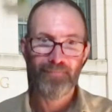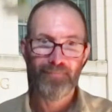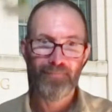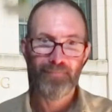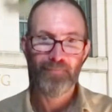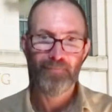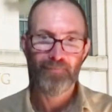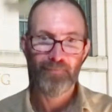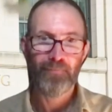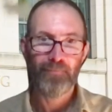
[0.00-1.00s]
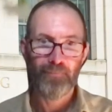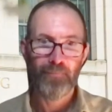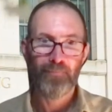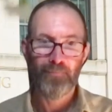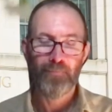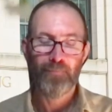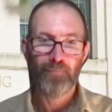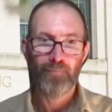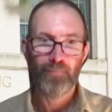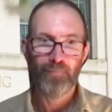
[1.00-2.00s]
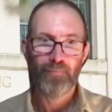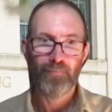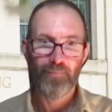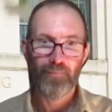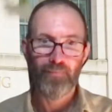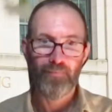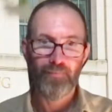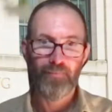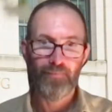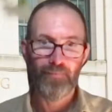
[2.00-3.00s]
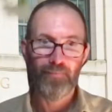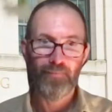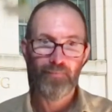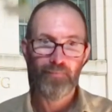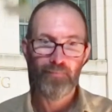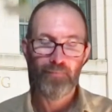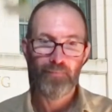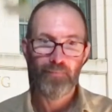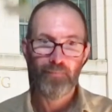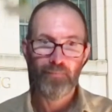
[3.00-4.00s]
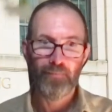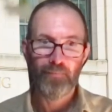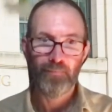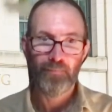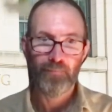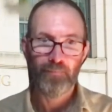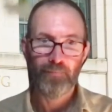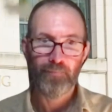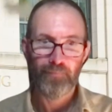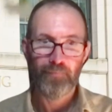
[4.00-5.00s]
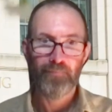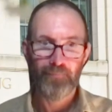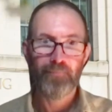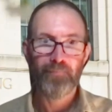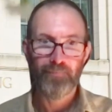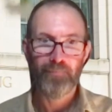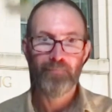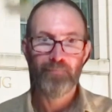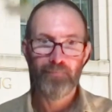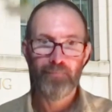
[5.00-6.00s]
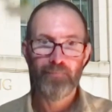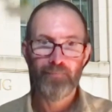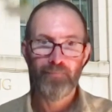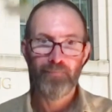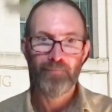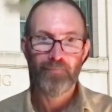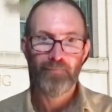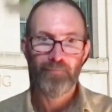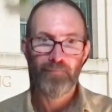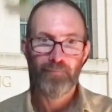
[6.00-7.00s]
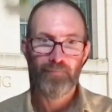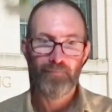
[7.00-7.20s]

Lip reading: No words are spoken by the person on screen.